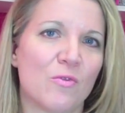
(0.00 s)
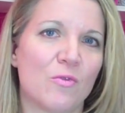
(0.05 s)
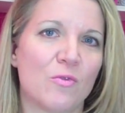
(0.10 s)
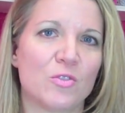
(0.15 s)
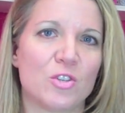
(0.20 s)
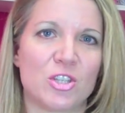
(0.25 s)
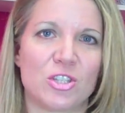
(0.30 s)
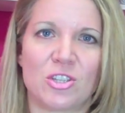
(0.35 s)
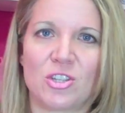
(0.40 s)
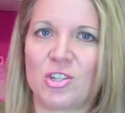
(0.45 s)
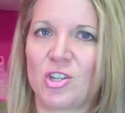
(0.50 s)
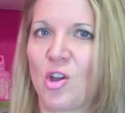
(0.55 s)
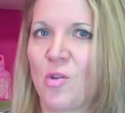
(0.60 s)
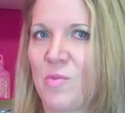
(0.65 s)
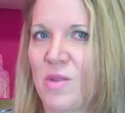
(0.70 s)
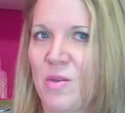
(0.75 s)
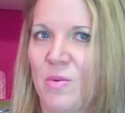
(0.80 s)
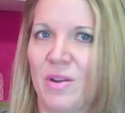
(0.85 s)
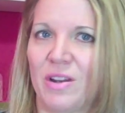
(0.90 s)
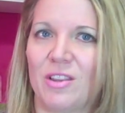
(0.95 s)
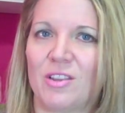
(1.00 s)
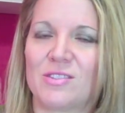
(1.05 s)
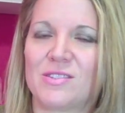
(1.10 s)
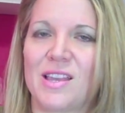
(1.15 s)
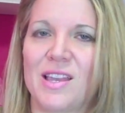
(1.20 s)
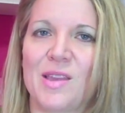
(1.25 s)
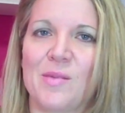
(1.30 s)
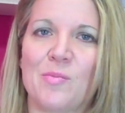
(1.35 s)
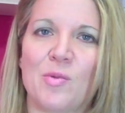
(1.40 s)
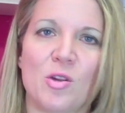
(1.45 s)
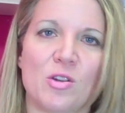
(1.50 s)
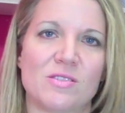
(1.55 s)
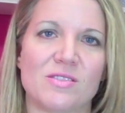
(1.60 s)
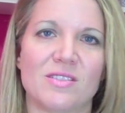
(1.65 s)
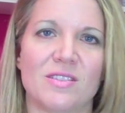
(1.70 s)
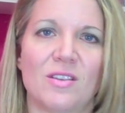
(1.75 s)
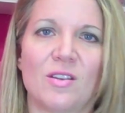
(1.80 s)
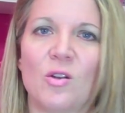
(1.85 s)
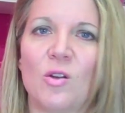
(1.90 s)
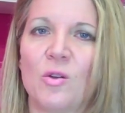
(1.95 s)
Just to show me what it looks like in
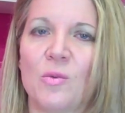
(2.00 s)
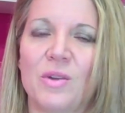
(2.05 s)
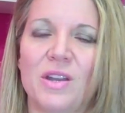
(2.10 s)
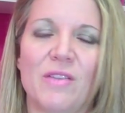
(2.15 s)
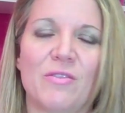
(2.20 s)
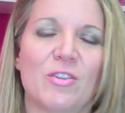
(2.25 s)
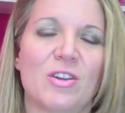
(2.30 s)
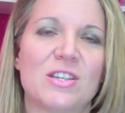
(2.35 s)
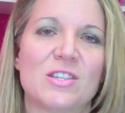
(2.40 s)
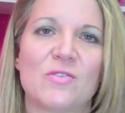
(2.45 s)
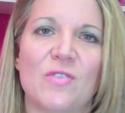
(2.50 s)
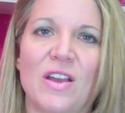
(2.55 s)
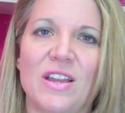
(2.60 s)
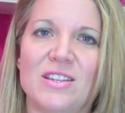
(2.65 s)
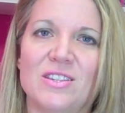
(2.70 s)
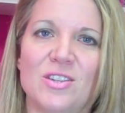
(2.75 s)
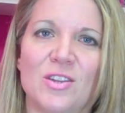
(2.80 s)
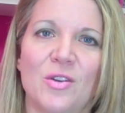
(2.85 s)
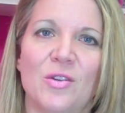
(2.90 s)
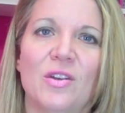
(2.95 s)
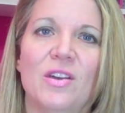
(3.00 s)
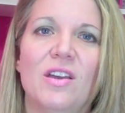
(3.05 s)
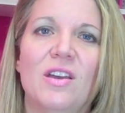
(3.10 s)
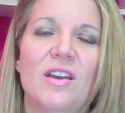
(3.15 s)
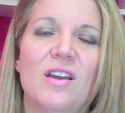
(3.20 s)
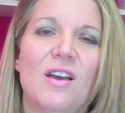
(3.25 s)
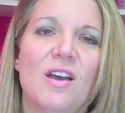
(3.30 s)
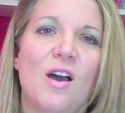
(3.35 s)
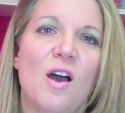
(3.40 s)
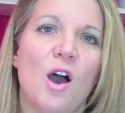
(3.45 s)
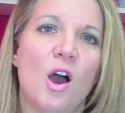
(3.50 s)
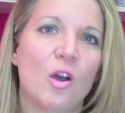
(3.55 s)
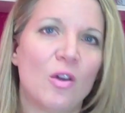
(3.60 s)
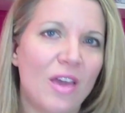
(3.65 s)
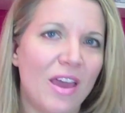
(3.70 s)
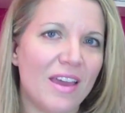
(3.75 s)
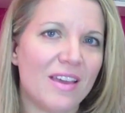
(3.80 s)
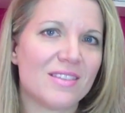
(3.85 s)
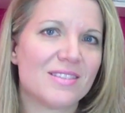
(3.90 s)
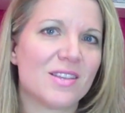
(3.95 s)
person or whatever is fine too.
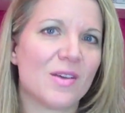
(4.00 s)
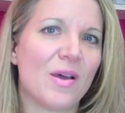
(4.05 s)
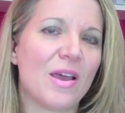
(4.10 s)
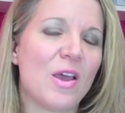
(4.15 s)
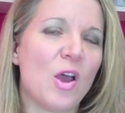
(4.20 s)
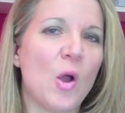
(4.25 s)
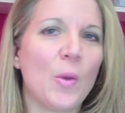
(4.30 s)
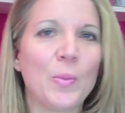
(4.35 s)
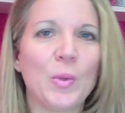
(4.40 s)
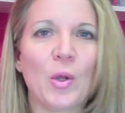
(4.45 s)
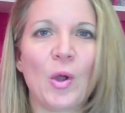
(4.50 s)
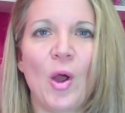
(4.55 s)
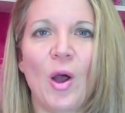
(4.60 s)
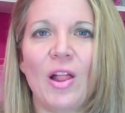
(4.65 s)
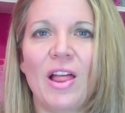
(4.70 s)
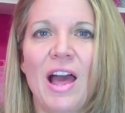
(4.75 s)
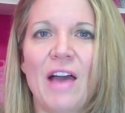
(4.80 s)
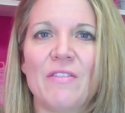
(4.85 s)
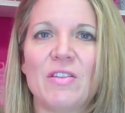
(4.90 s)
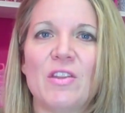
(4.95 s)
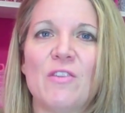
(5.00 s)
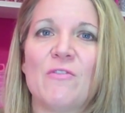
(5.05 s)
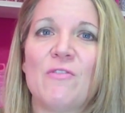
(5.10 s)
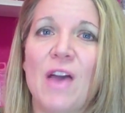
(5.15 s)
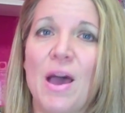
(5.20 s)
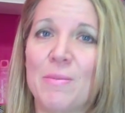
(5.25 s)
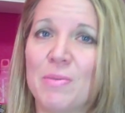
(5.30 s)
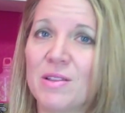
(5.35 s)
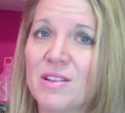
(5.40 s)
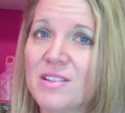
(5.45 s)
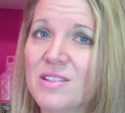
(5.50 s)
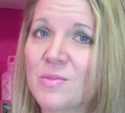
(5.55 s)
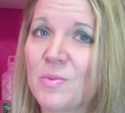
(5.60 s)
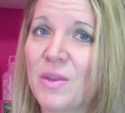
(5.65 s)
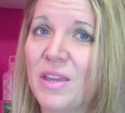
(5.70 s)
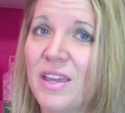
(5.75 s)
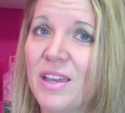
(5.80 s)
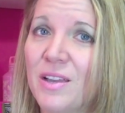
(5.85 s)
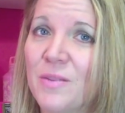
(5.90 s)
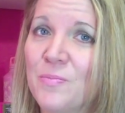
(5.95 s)
Okay, so I hope you're all having a fabulous
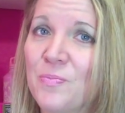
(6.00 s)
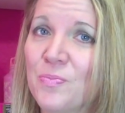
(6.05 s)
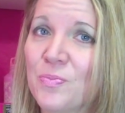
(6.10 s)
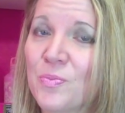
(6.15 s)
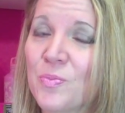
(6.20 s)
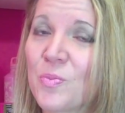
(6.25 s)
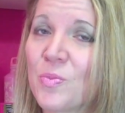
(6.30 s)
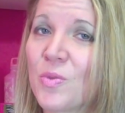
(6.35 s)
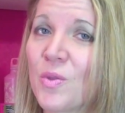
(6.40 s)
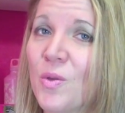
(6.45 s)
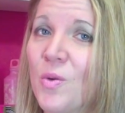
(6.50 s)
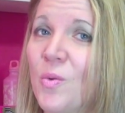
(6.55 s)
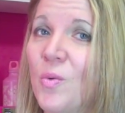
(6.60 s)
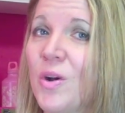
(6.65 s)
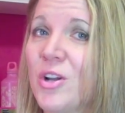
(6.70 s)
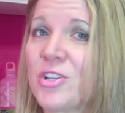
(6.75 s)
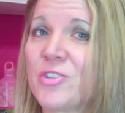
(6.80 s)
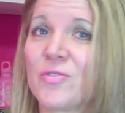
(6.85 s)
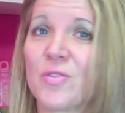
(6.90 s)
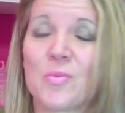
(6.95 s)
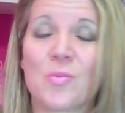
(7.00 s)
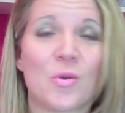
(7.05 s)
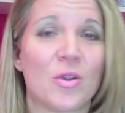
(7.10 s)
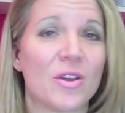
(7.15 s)
week. Watch for more